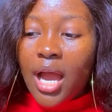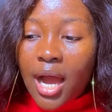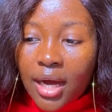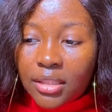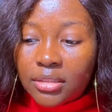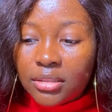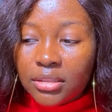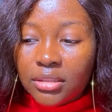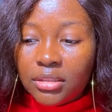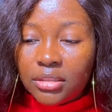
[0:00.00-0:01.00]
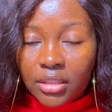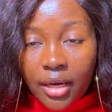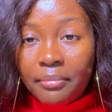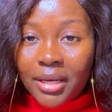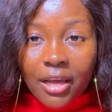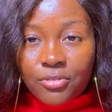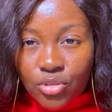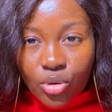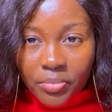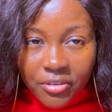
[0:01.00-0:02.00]
and yeah, my life is
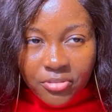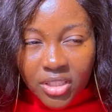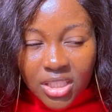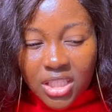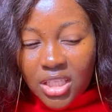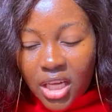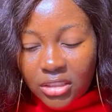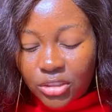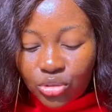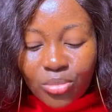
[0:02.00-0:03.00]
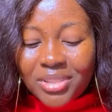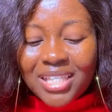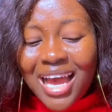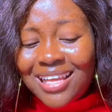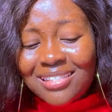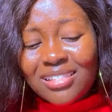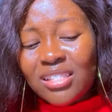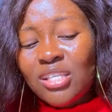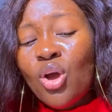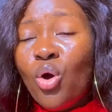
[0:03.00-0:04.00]
not perfect, and nobody has
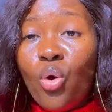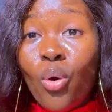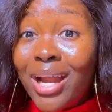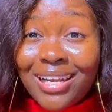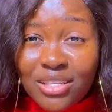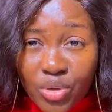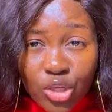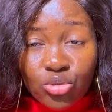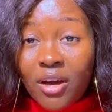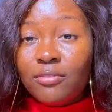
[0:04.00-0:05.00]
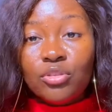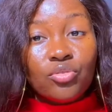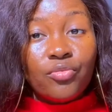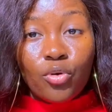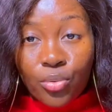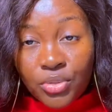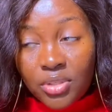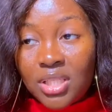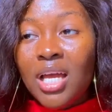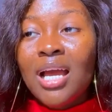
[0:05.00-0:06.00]
it all, and that's why you should have a lot of options.